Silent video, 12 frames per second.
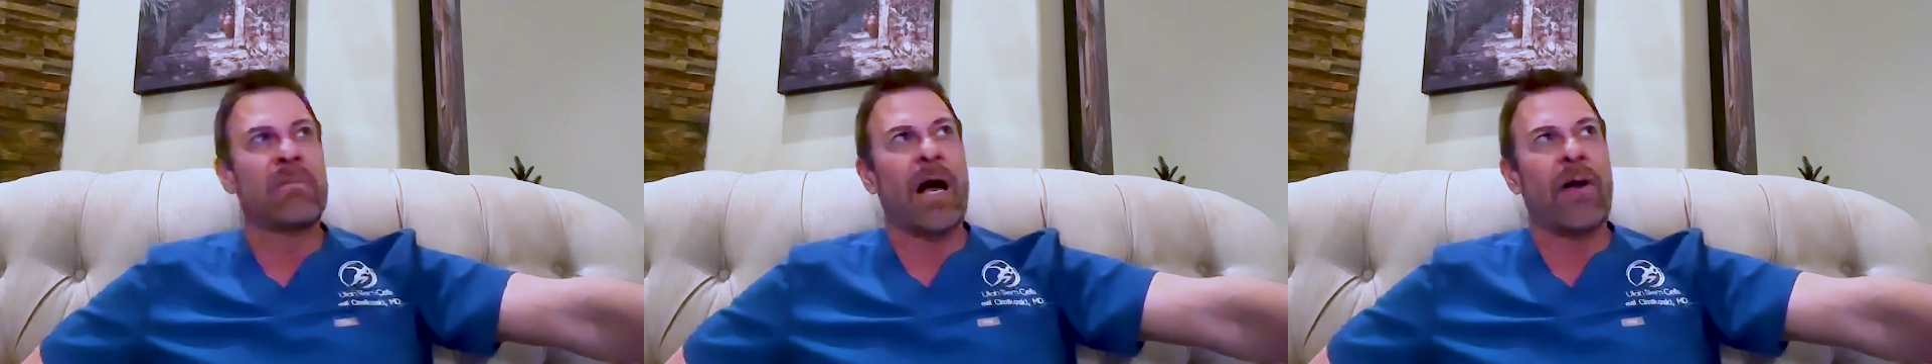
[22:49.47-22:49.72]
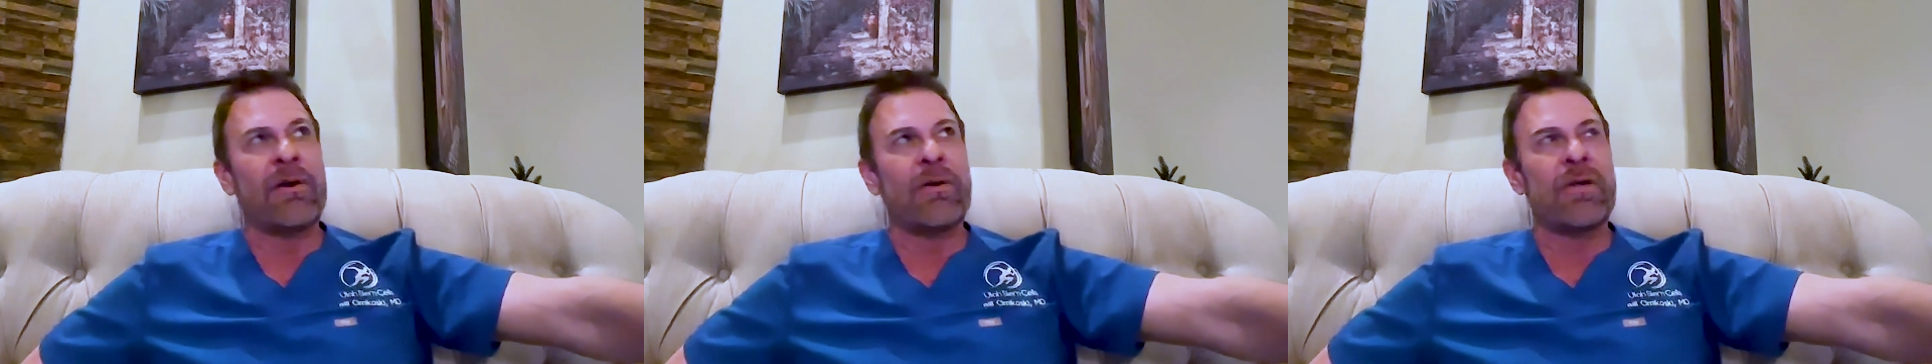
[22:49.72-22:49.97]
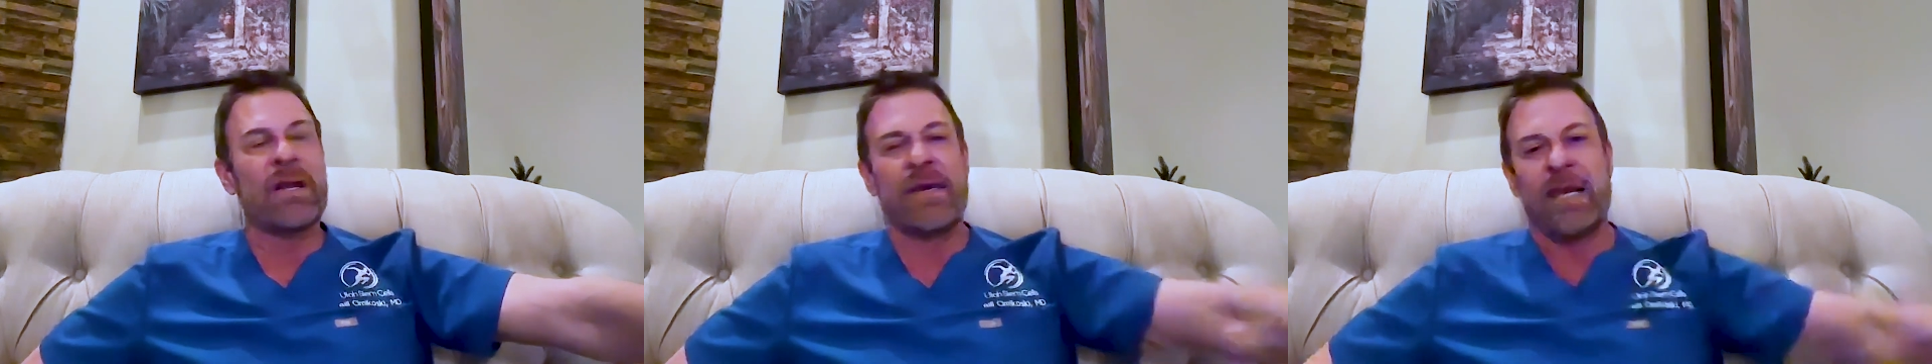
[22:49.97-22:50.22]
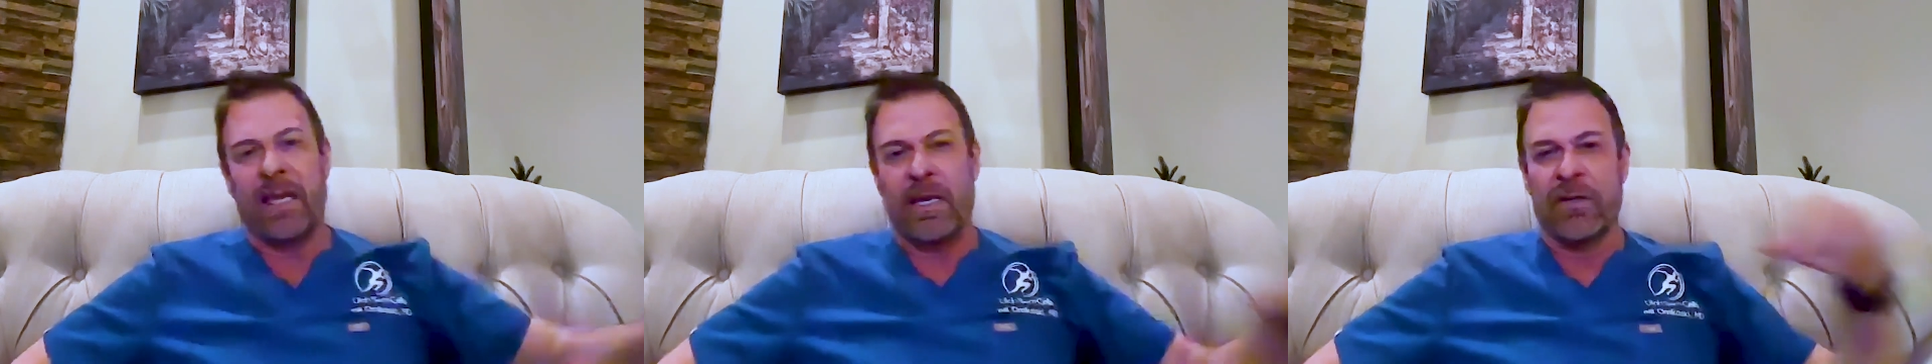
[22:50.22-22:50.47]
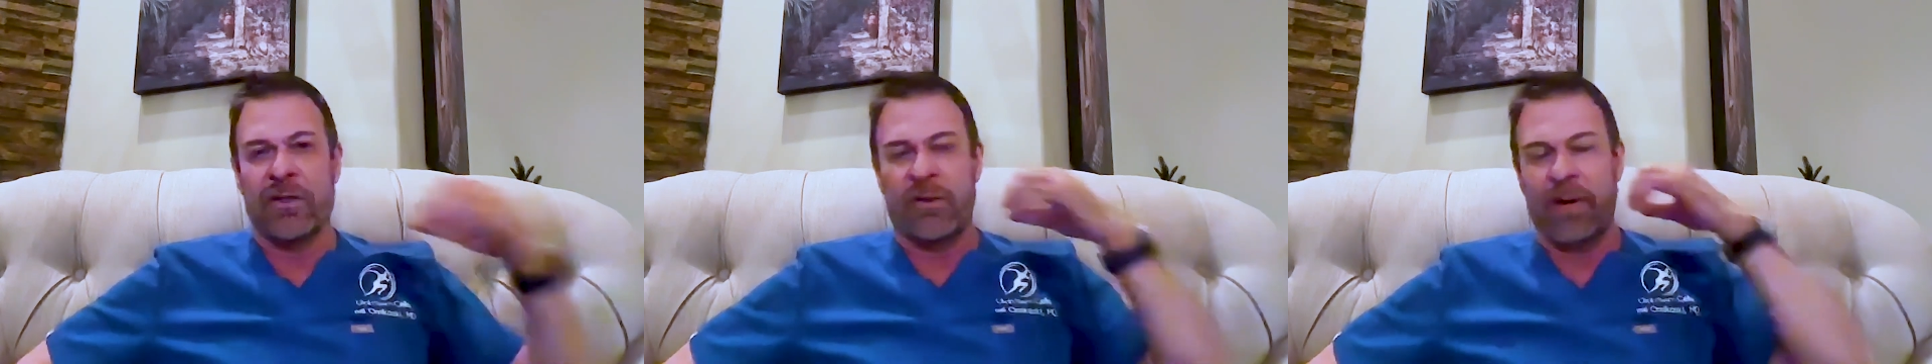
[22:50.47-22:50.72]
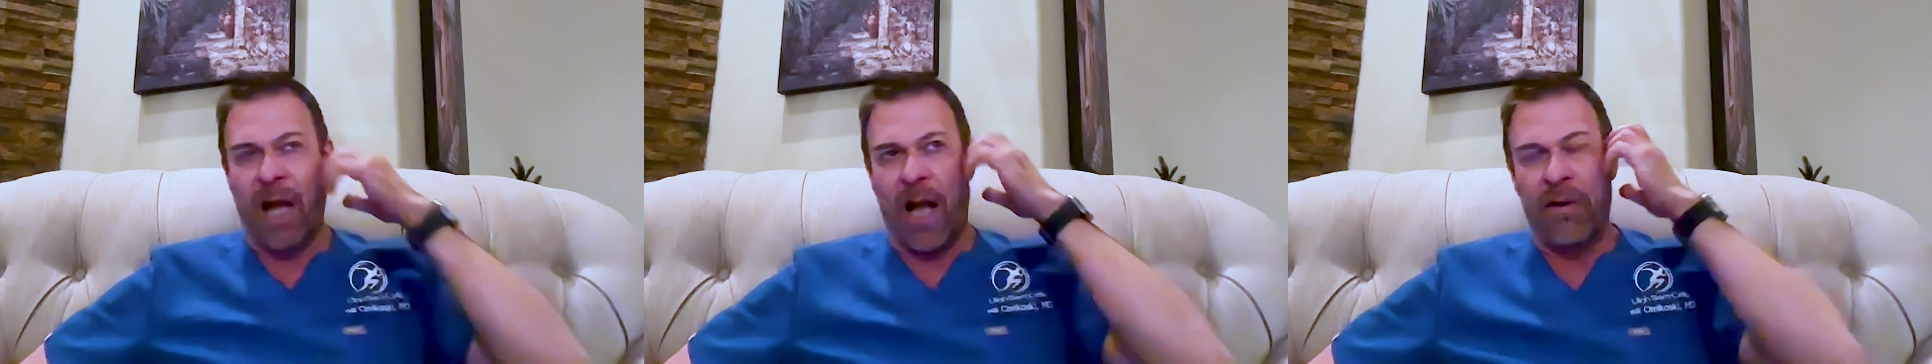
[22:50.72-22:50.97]
I'll use a knee
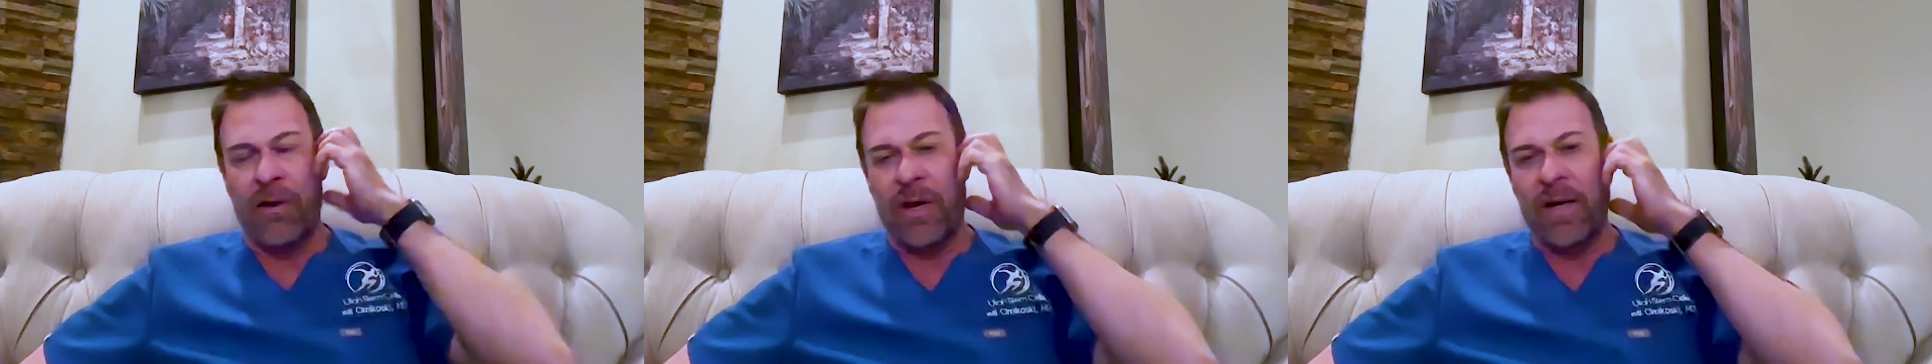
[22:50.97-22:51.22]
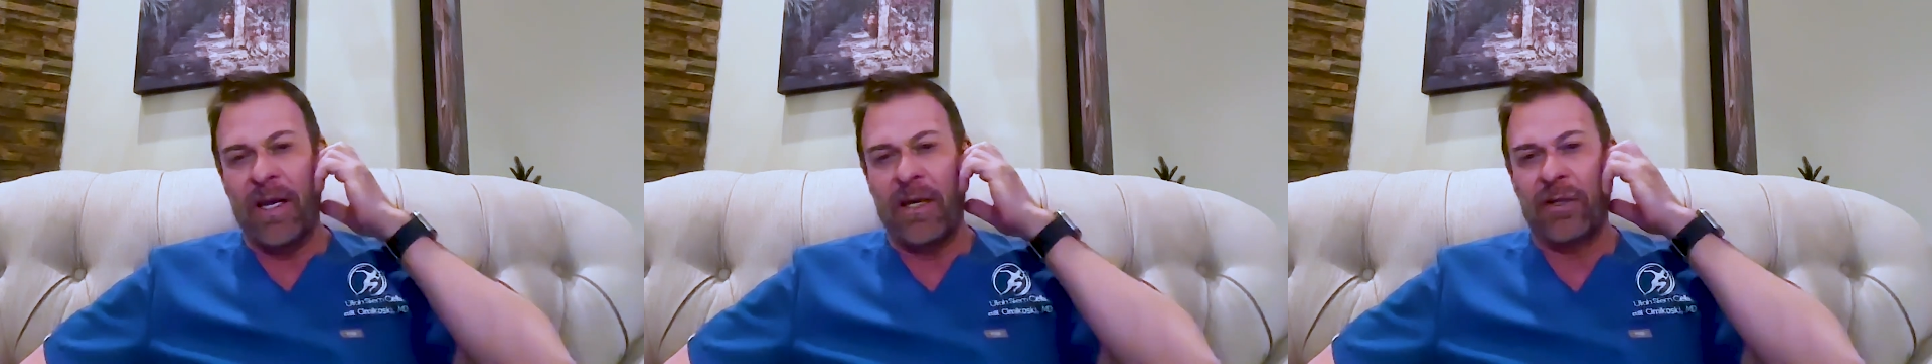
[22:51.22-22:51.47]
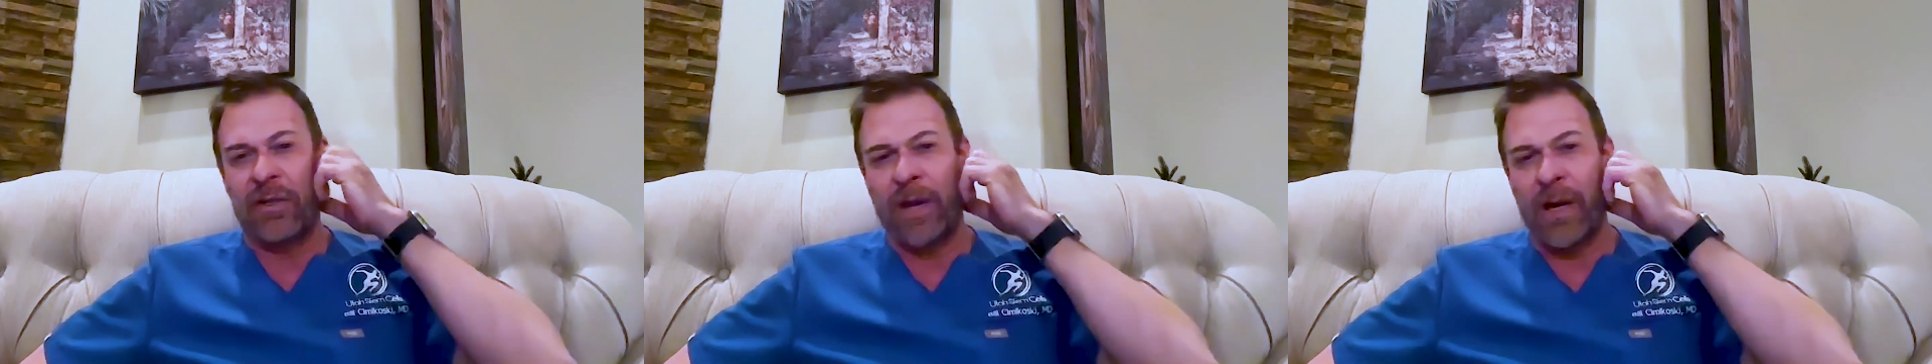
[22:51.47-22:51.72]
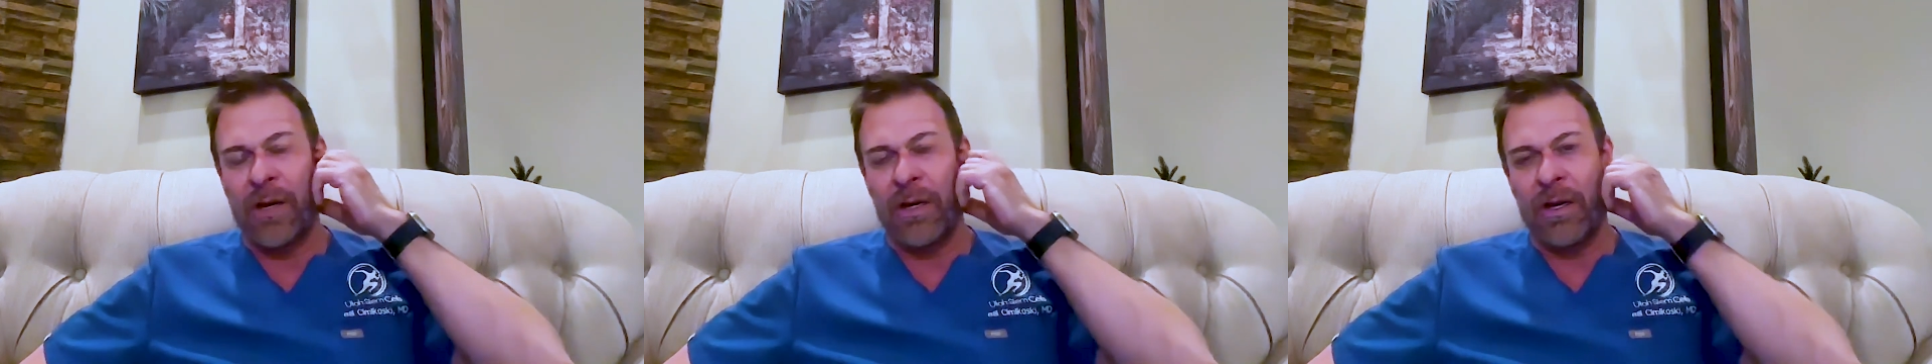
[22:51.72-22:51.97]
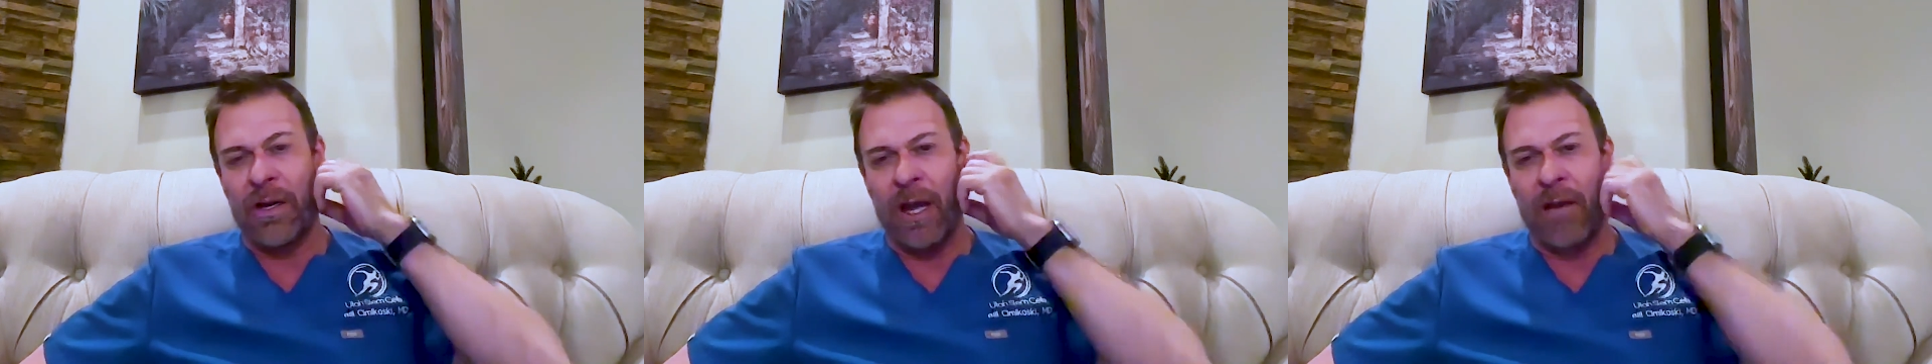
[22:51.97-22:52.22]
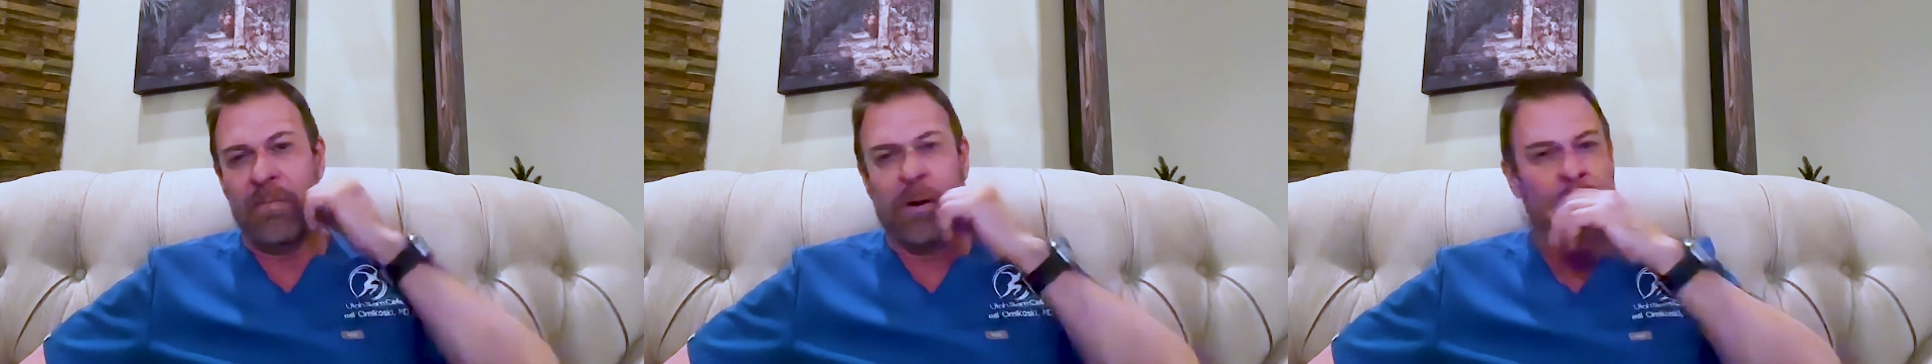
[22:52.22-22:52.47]
injury as an
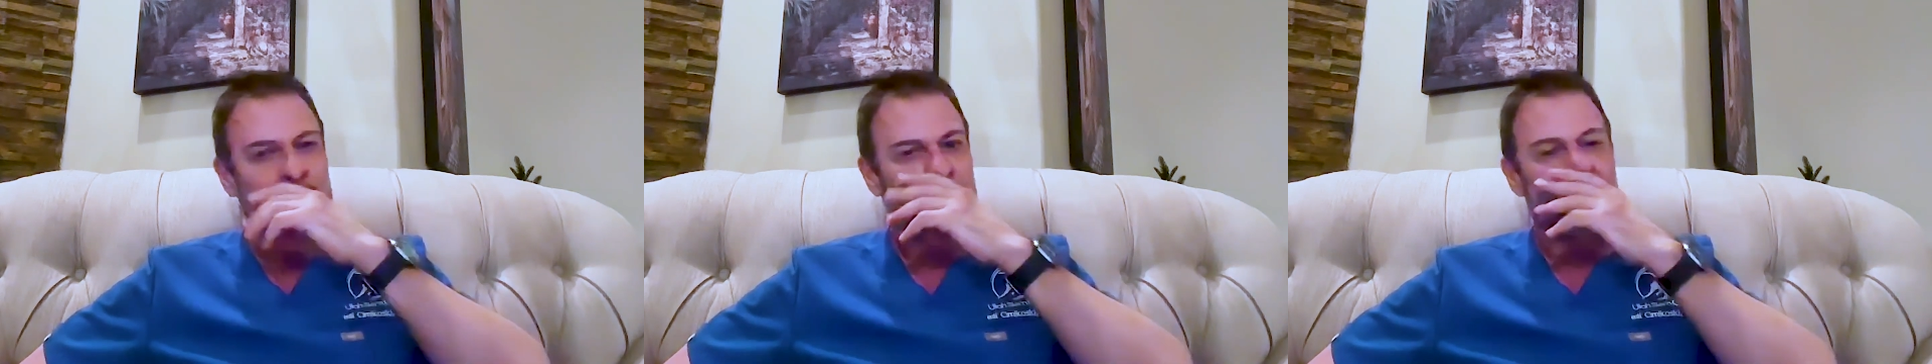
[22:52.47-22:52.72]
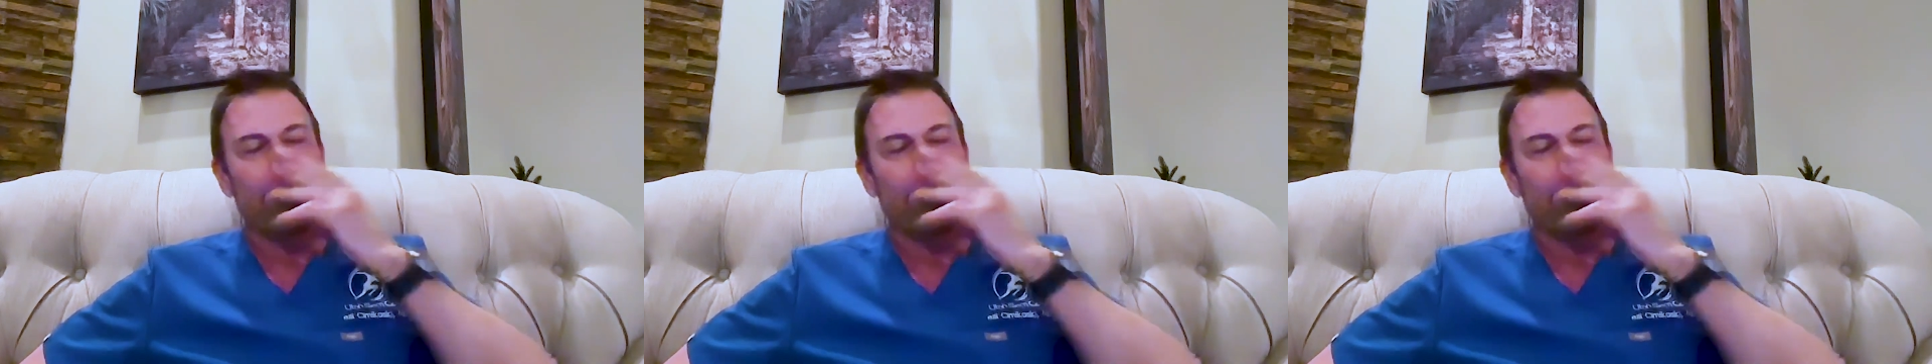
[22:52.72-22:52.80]
example.